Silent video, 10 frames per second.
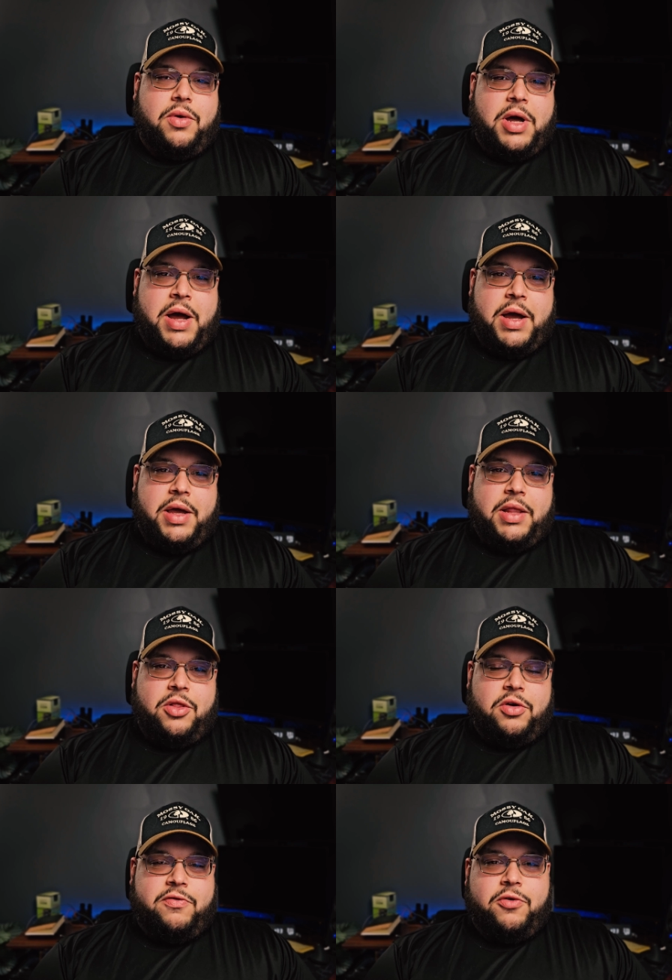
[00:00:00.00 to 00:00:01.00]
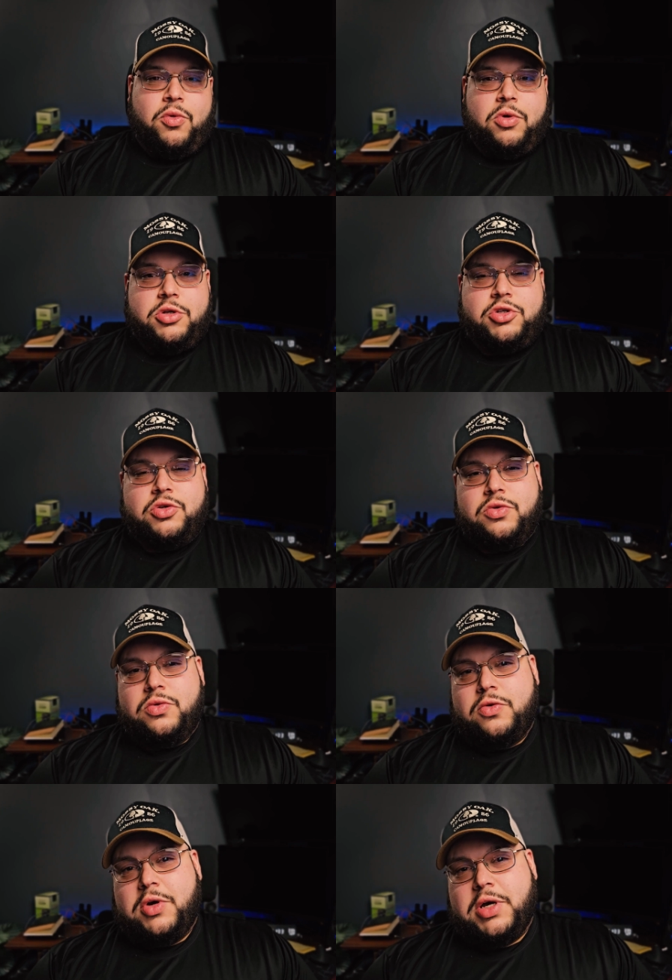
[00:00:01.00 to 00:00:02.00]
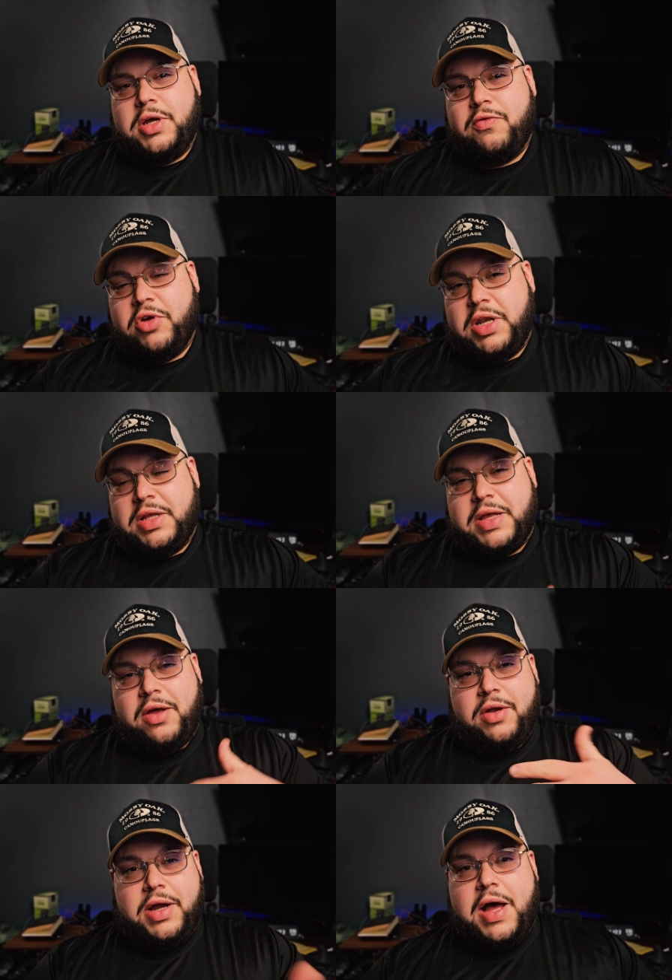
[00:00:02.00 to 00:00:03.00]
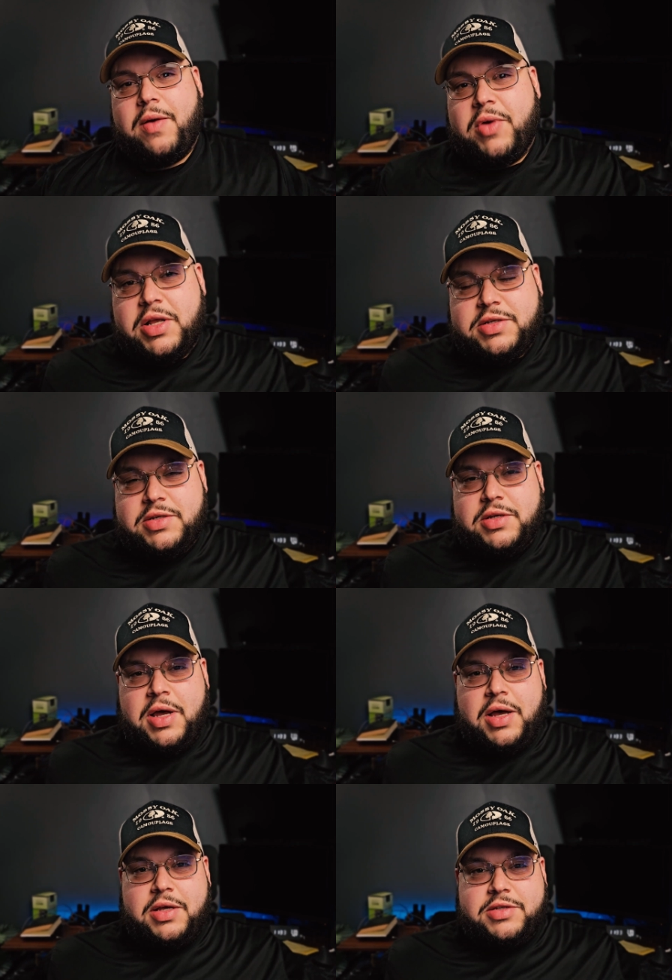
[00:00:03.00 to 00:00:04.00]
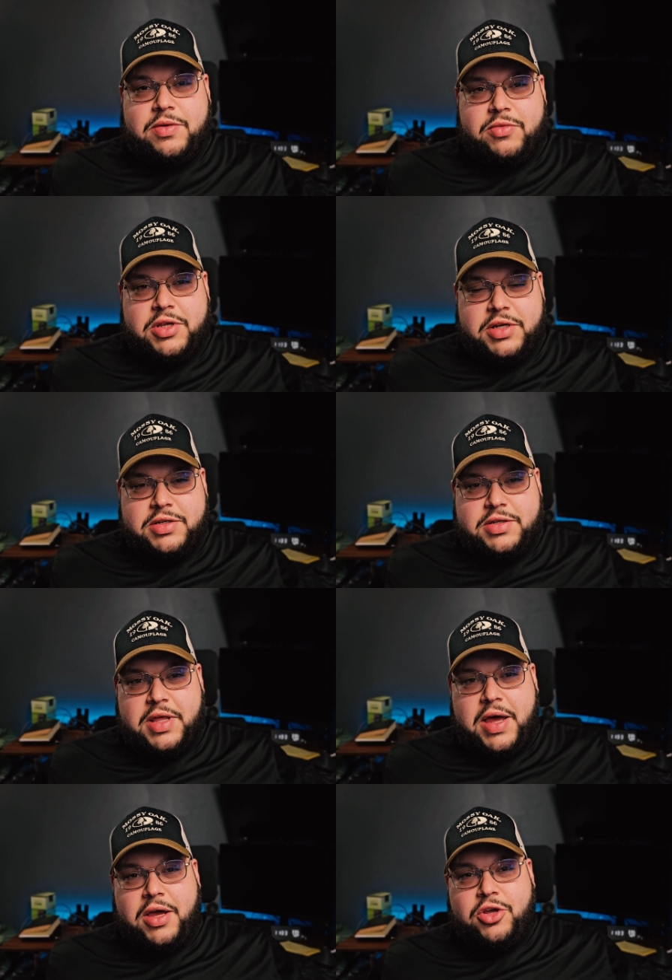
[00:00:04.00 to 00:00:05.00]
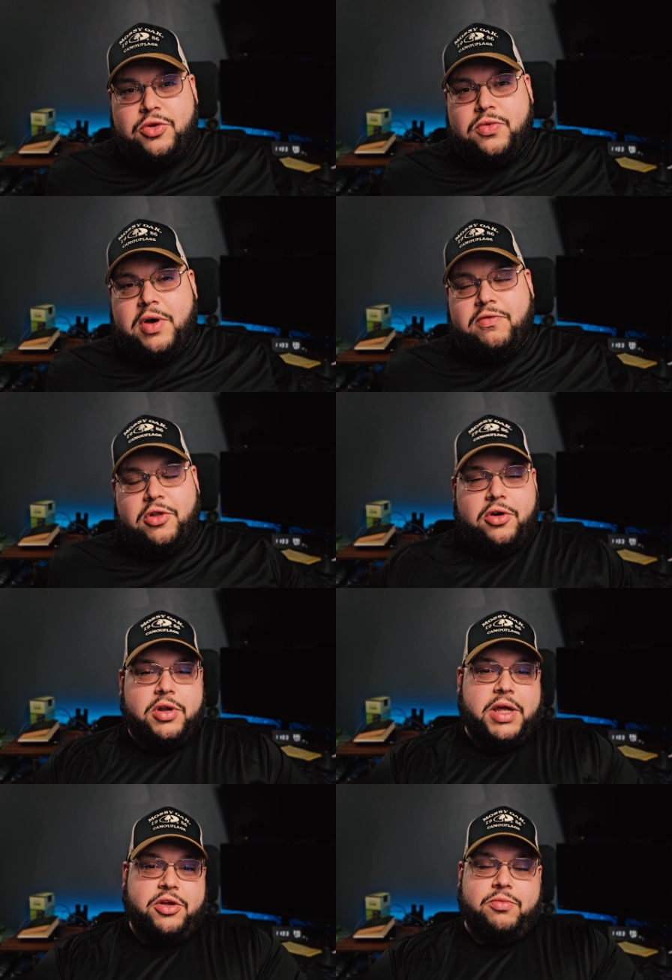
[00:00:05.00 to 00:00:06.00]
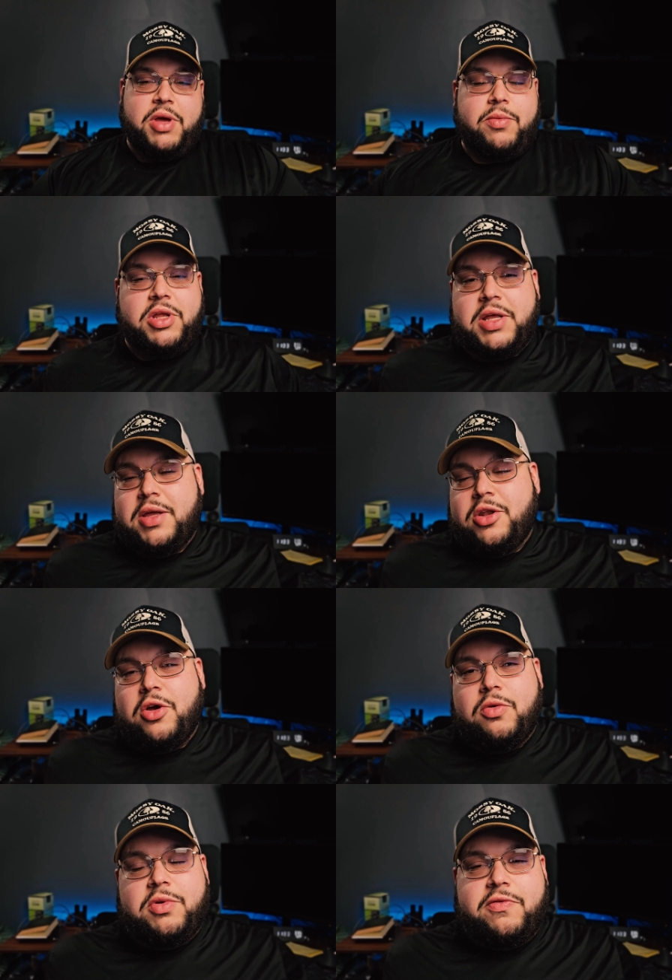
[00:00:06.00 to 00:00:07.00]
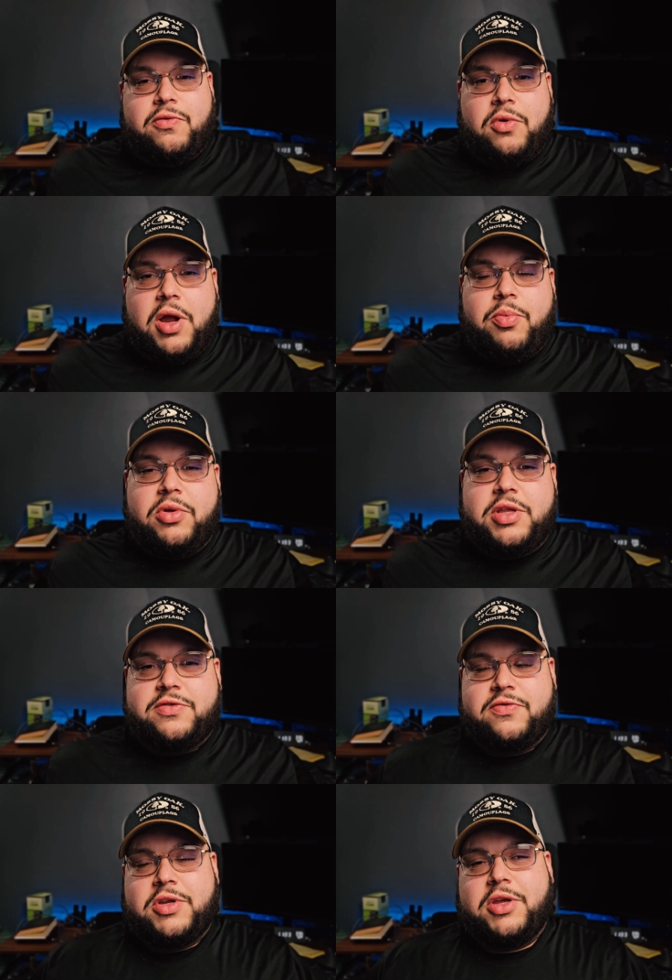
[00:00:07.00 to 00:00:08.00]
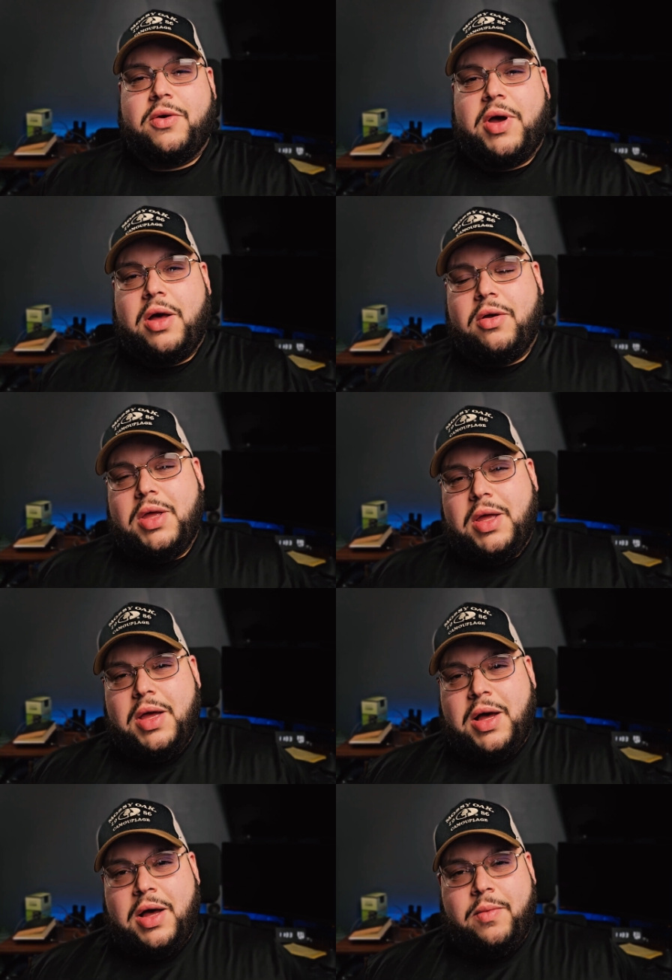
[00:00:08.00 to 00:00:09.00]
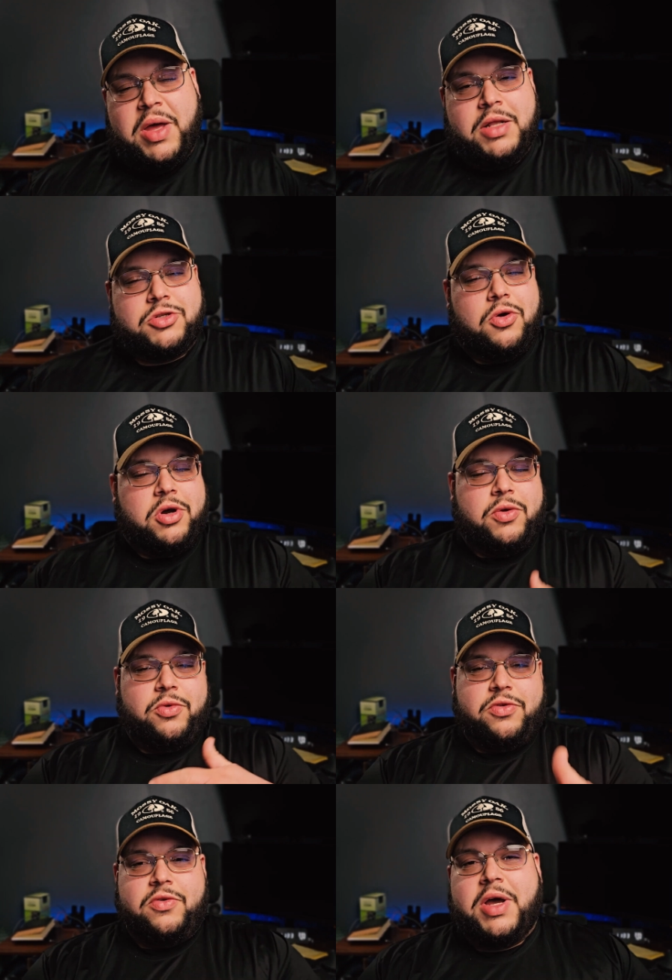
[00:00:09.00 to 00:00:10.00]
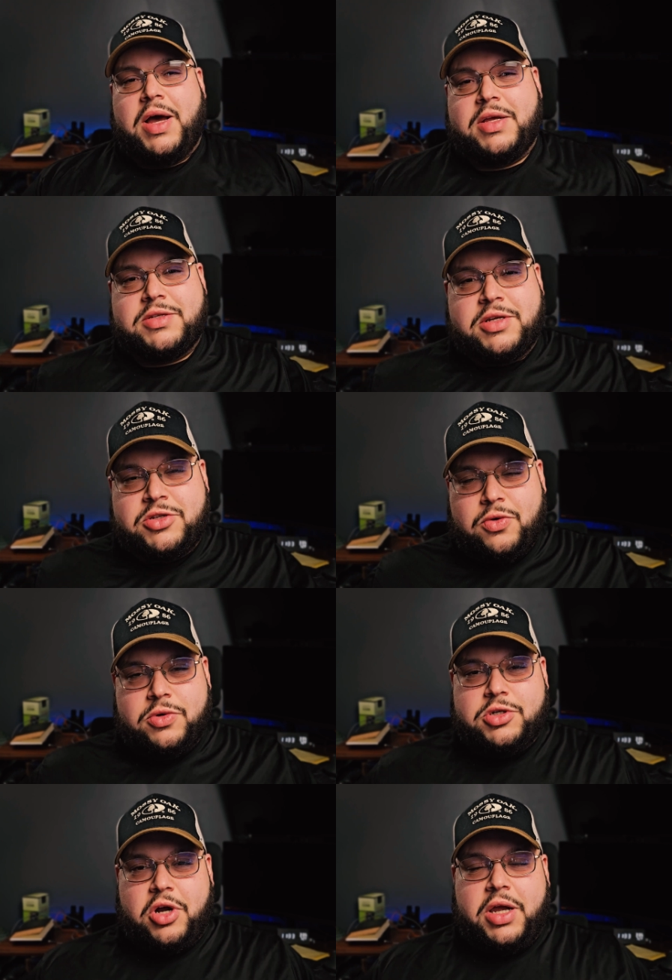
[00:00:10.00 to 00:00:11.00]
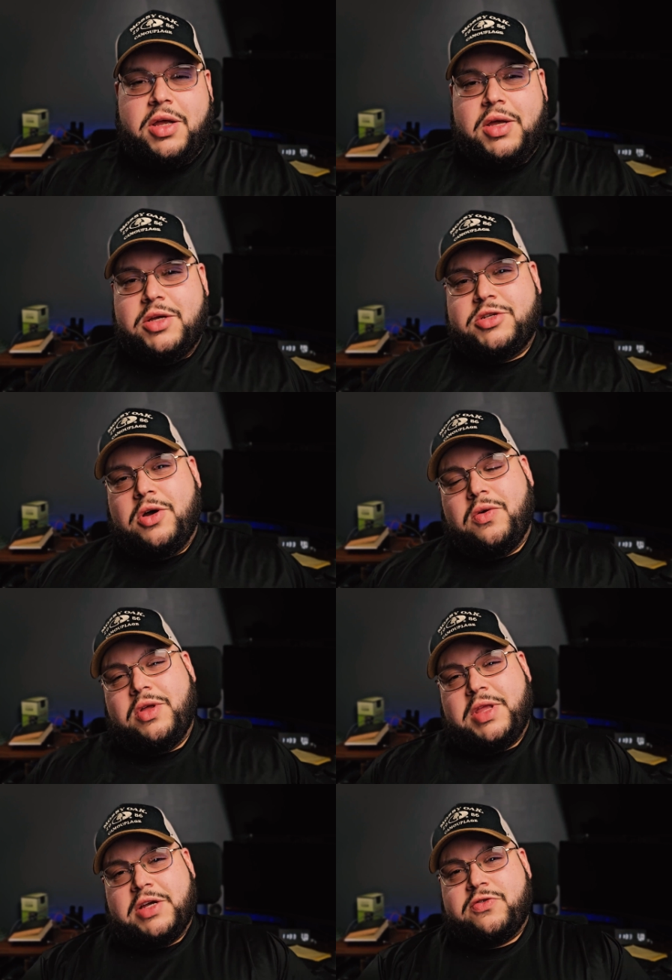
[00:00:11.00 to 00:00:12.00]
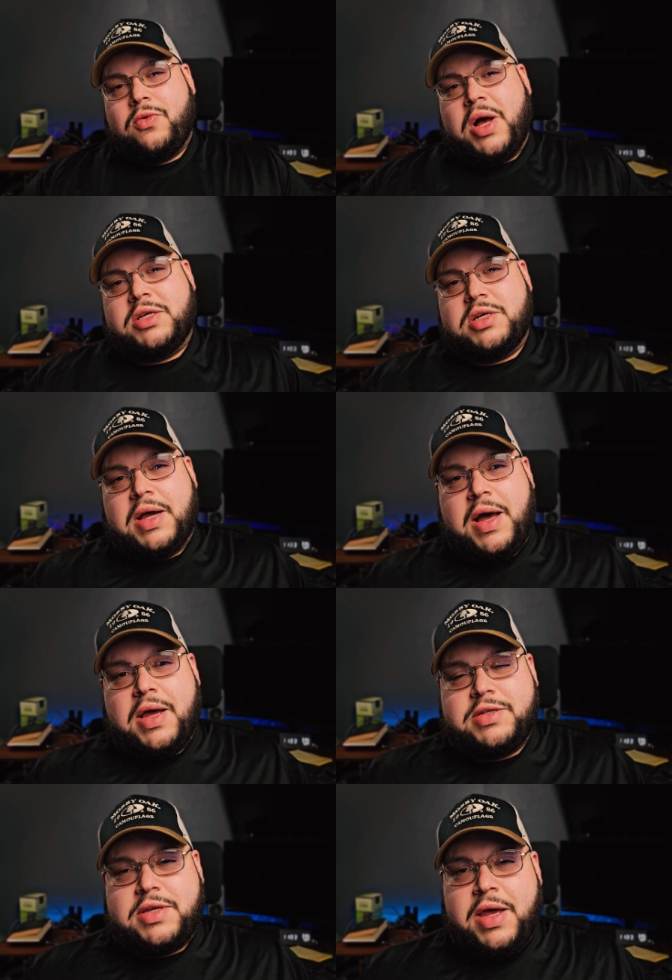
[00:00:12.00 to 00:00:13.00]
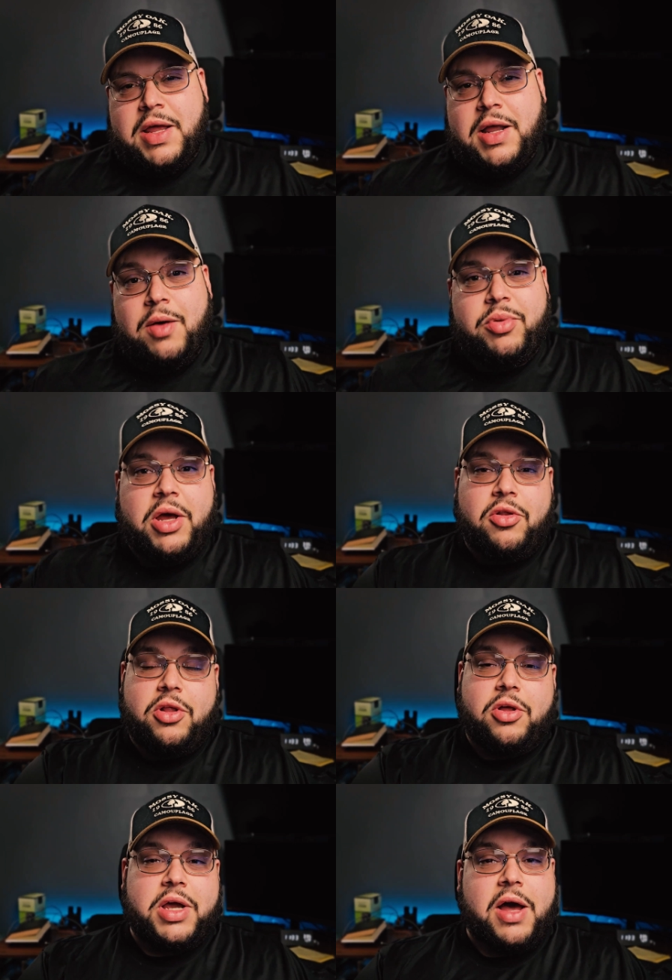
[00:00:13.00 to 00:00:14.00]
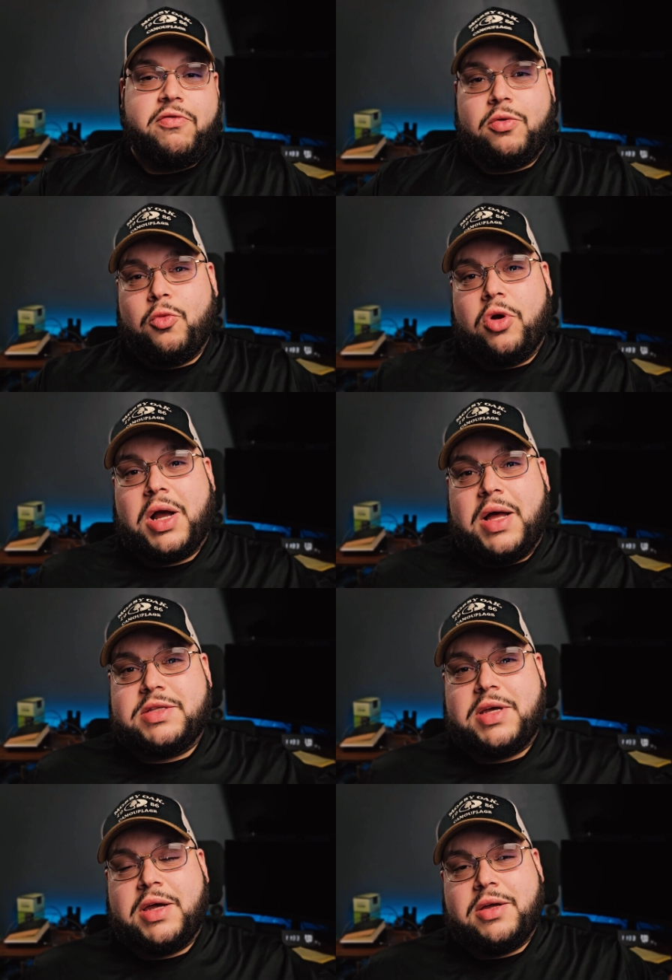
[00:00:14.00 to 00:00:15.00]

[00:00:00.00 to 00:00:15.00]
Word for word: I look forward to reading down the comments, uh, some things that you have learned that you maybe didn't know before I put this video out, um, and talking with you guys. It's always great. So thanks for watching, guys, and uh, be on the lookout for more content.